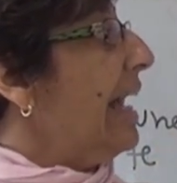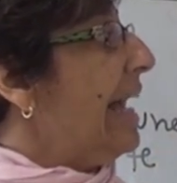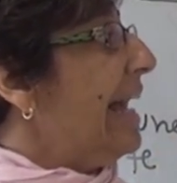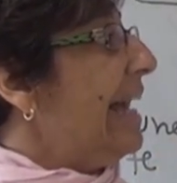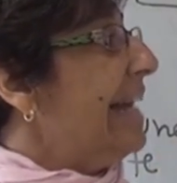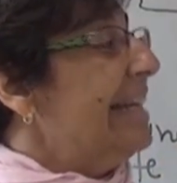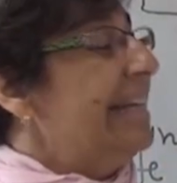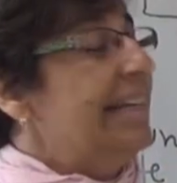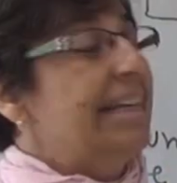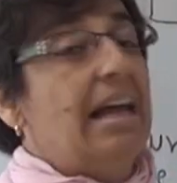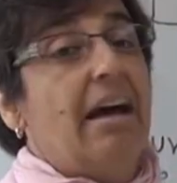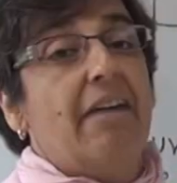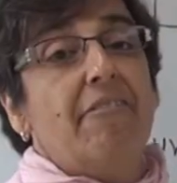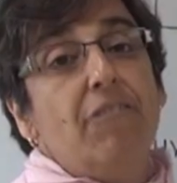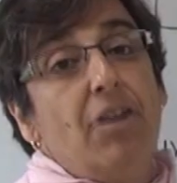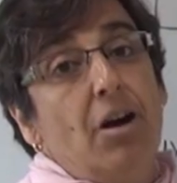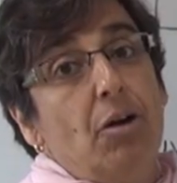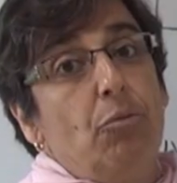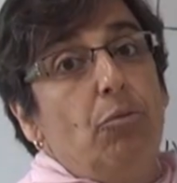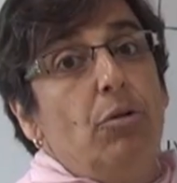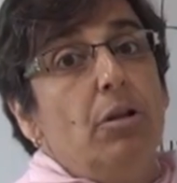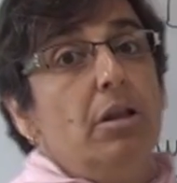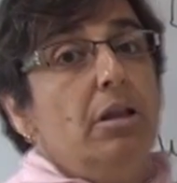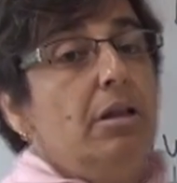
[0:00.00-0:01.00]
end in a
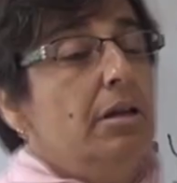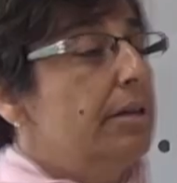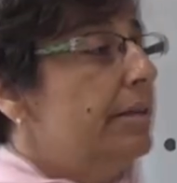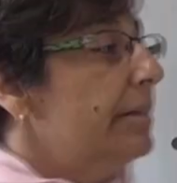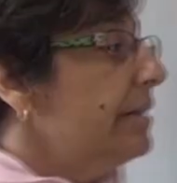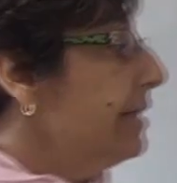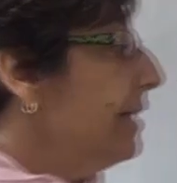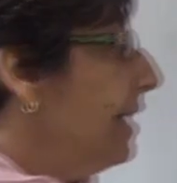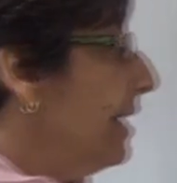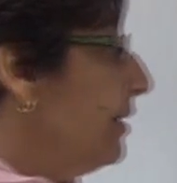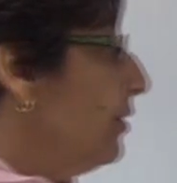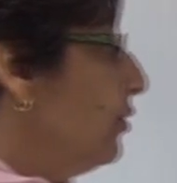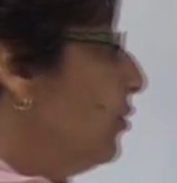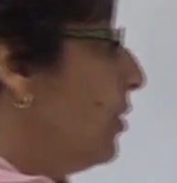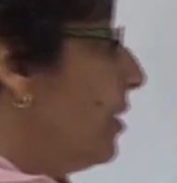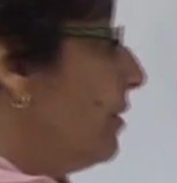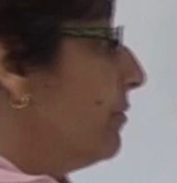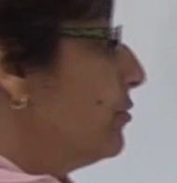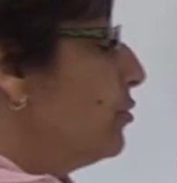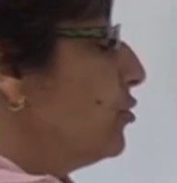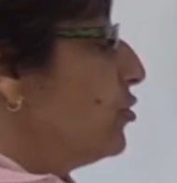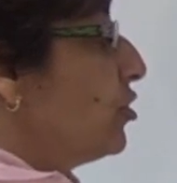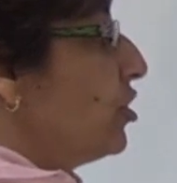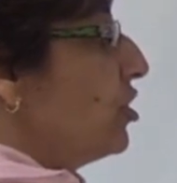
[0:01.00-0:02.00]
vowel, then you
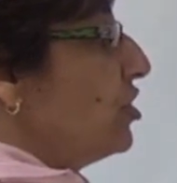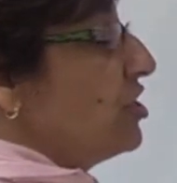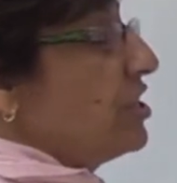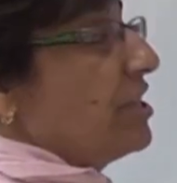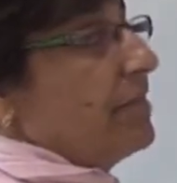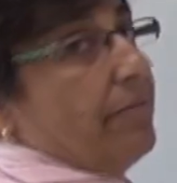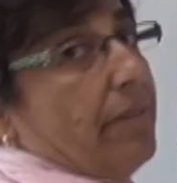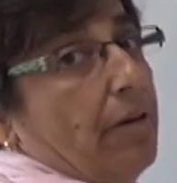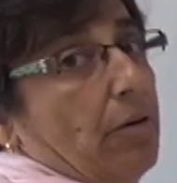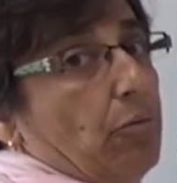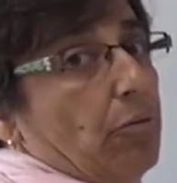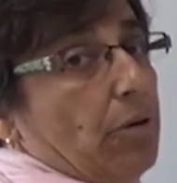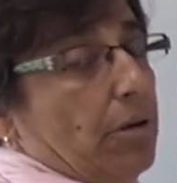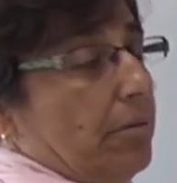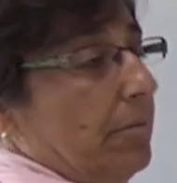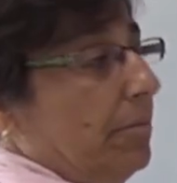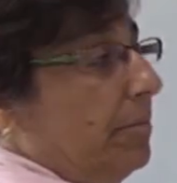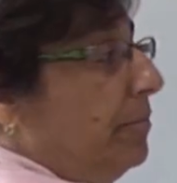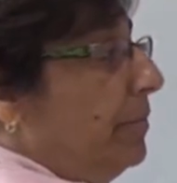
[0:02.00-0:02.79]
have to change the vowel